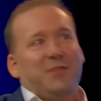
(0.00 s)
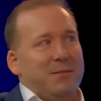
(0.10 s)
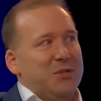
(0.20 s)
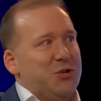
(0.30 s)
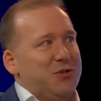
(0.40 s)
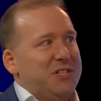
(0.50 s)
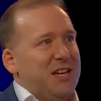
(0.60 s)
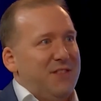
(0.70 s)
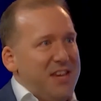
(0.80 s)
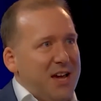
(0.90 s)
that maturity
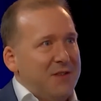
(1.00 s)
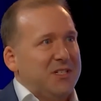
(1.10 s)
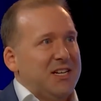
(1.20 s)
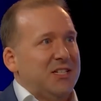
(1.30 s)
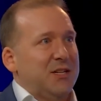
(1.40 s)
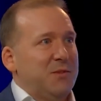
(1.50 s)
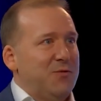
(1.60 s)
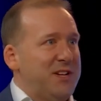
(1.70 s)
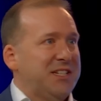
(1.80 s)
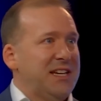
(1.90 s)
of ecosystem, the
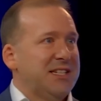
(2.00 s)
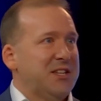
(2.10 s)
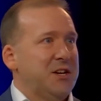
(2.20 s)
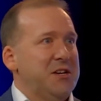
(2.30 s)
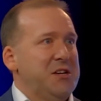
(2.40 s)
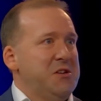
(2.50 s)
risk is that